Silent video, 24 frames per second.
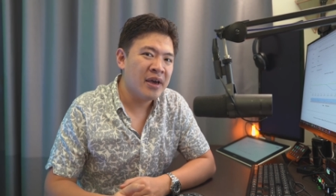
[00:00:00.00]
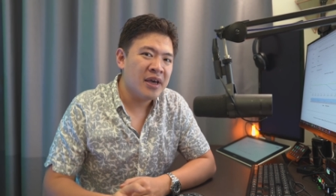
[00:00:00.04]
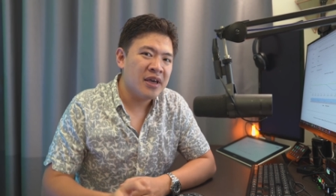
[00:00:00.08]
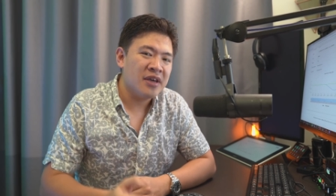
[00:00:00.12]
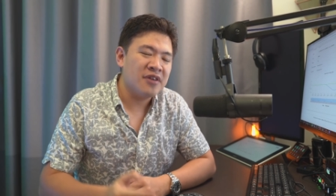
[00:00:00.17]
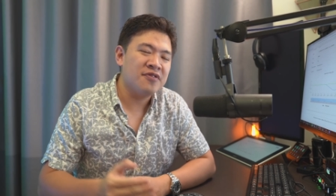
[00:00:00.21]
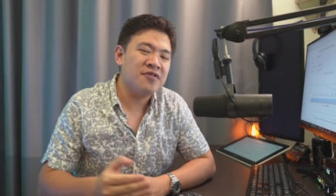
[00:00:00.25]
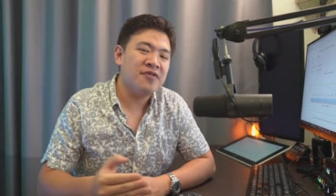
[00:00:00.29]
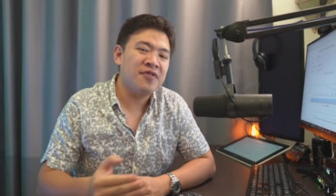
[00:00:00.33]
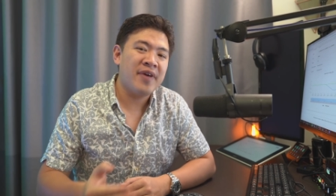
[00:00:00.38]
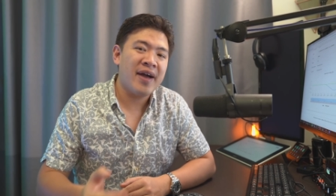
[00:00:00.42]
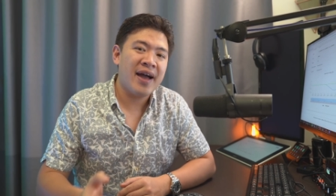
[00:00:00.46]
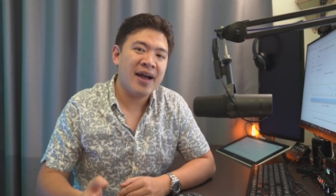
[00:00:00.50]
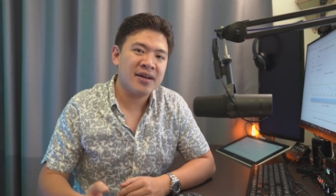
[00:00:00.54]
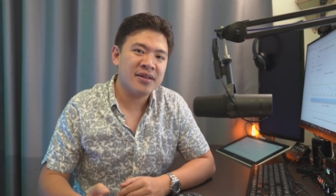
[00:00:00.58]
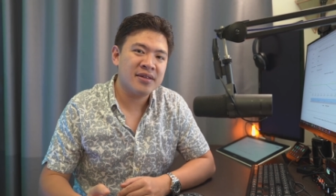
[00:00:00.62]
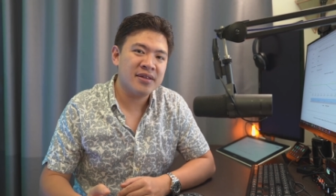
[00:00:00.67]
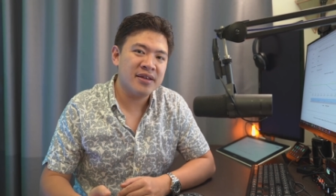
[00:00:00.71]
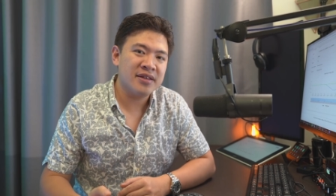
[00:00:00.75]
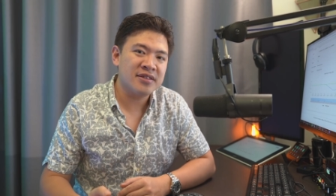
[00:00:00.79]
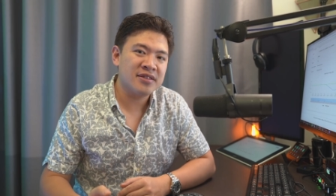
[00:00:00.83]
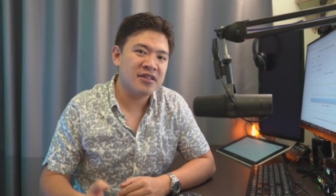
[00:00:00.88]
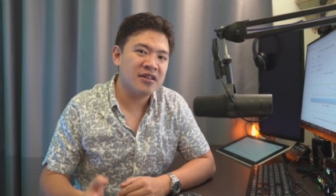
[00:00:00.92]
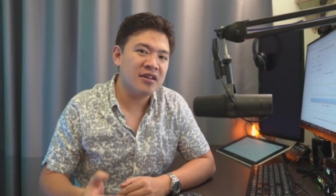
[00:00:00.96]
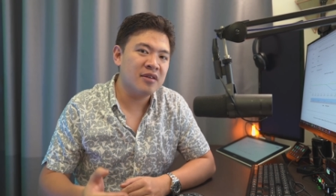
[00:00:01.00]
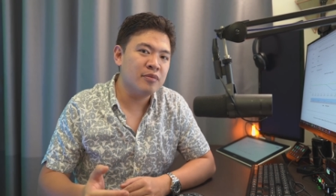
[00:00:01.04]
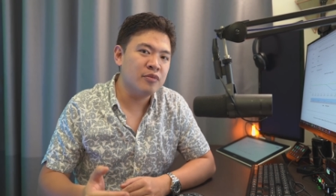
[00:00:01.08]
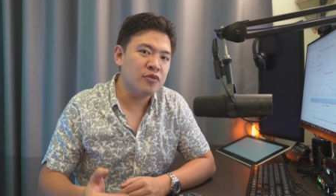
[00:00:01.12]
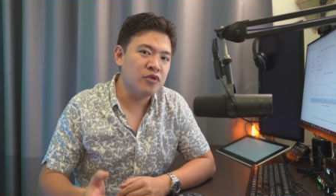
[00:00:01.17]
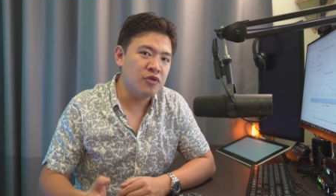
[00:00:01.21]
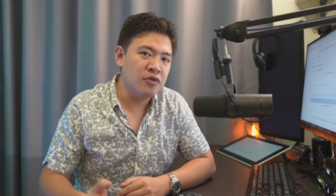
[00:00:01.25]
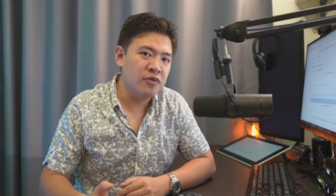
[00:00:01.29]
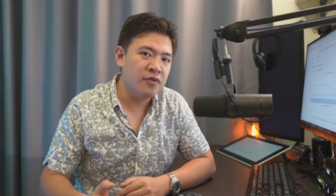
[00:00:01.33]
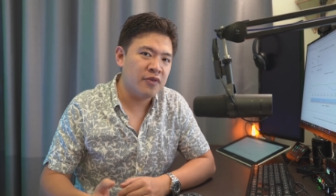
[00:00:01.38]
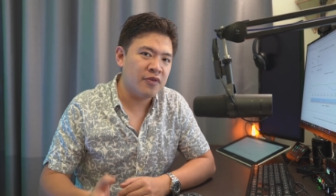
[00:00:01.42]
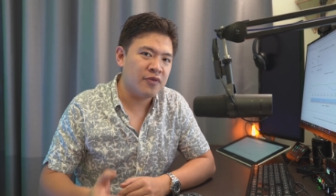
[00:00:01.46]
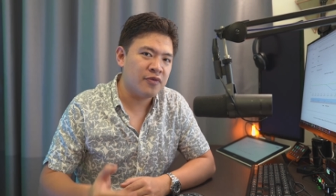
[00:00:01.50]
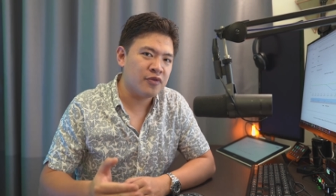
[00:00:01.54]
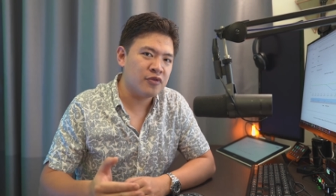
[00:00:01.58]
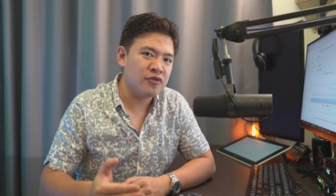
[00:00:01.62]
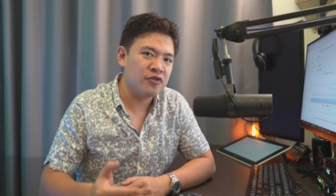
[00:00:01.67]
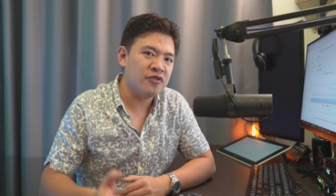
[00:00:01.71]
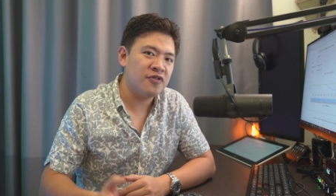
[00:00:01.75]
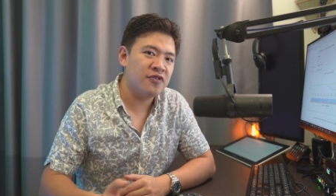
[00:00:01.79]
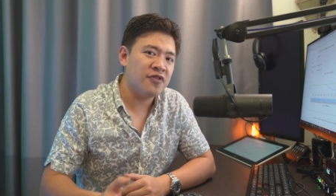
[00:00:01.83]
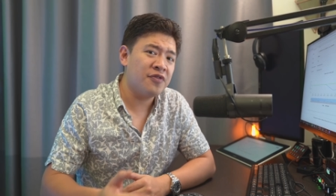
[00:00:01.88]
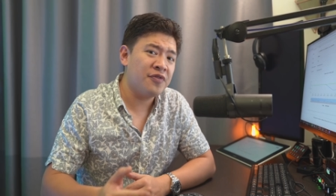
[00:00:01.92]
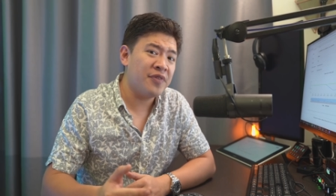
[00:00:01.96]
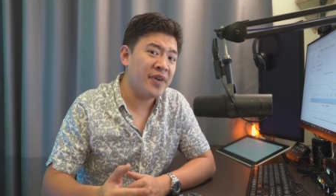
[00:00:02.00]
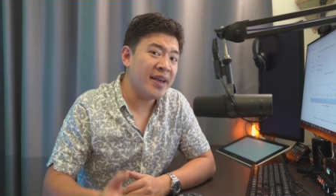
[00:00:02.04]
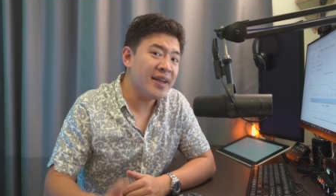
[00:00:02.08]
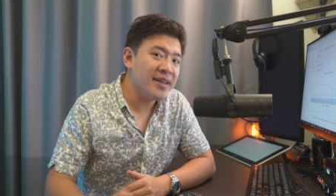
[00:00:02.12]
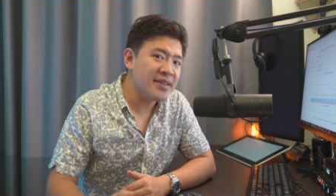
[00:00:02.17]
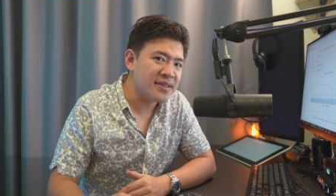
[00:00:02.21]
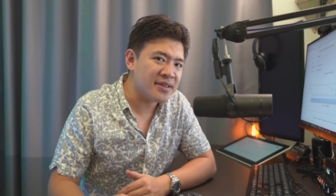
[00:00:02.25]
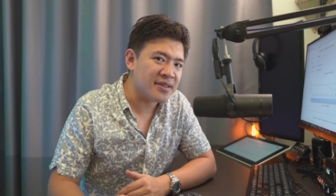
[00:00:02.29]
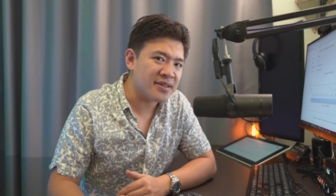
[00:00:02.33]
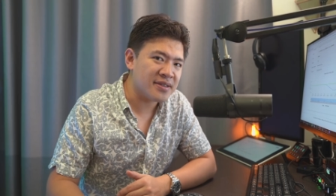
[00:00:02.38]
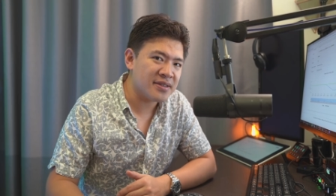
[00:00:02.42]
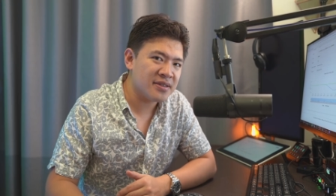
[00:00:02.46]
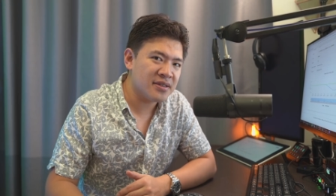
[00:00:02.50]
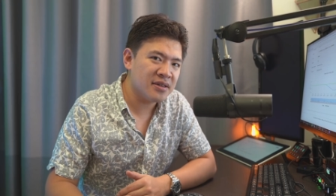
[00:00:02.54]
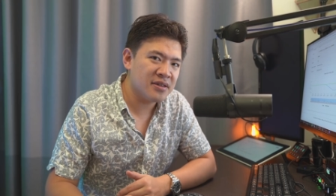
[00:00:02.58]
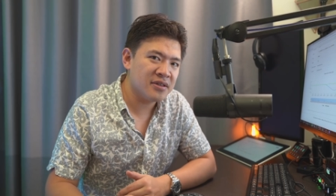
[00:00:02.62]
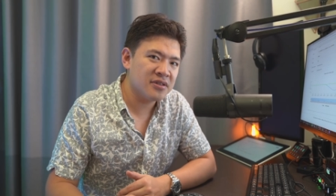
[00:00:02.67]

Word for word: In fact, it's going to move through phases.